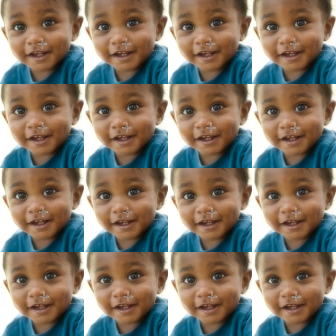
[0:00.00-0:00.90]

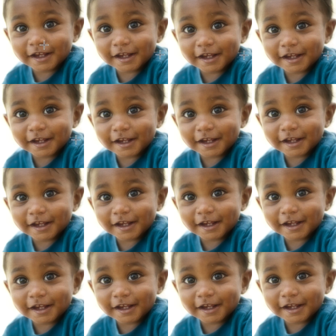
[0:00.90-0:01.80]

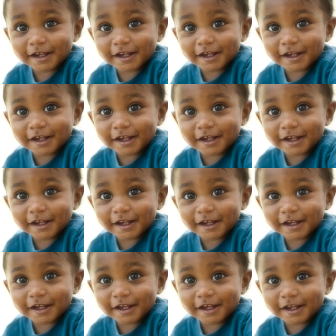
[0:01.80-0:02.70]

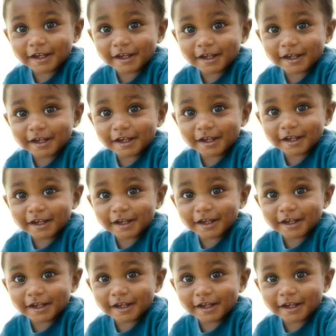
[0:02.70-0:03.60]

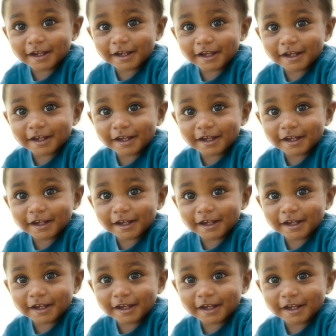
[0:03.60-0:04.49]

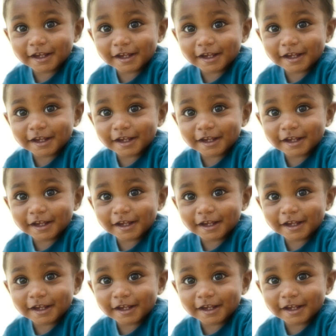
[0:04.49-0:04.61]
No one is speaking in this clip.